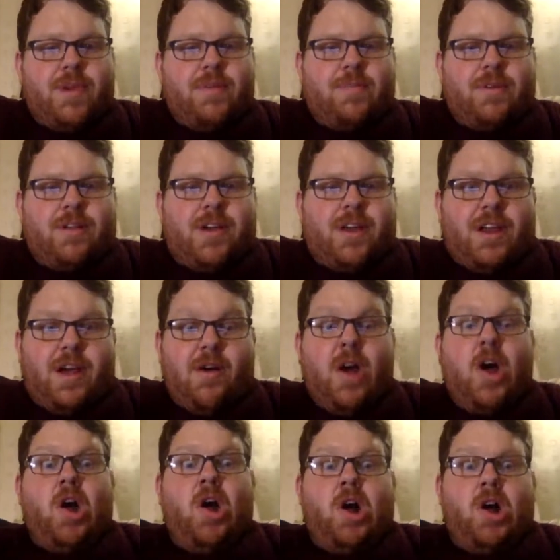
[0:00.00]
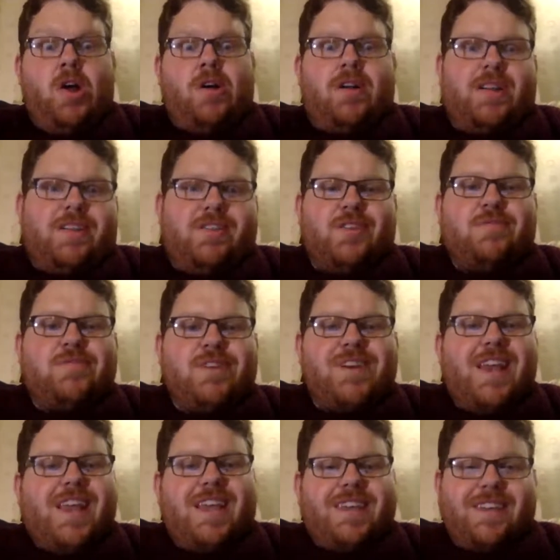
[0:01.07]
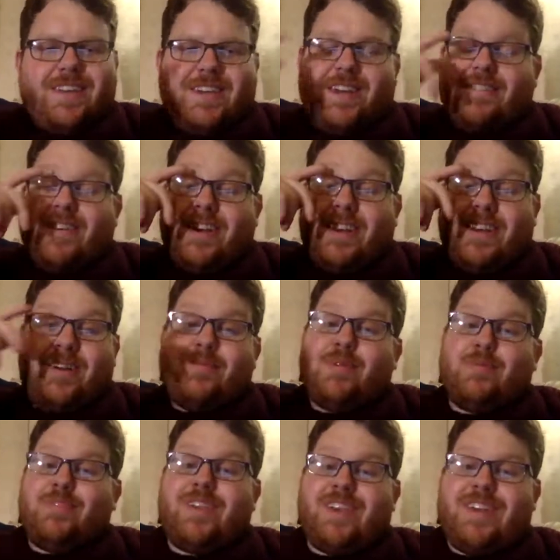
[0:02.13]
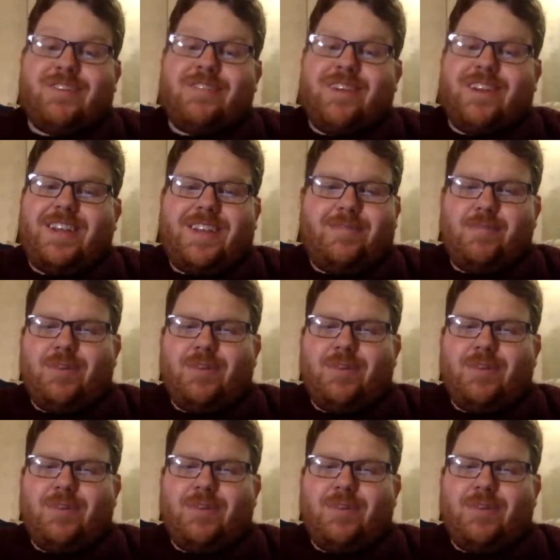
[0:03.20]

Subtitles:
People are going to go, oh, it's too early, and I've had a lot of people say that already.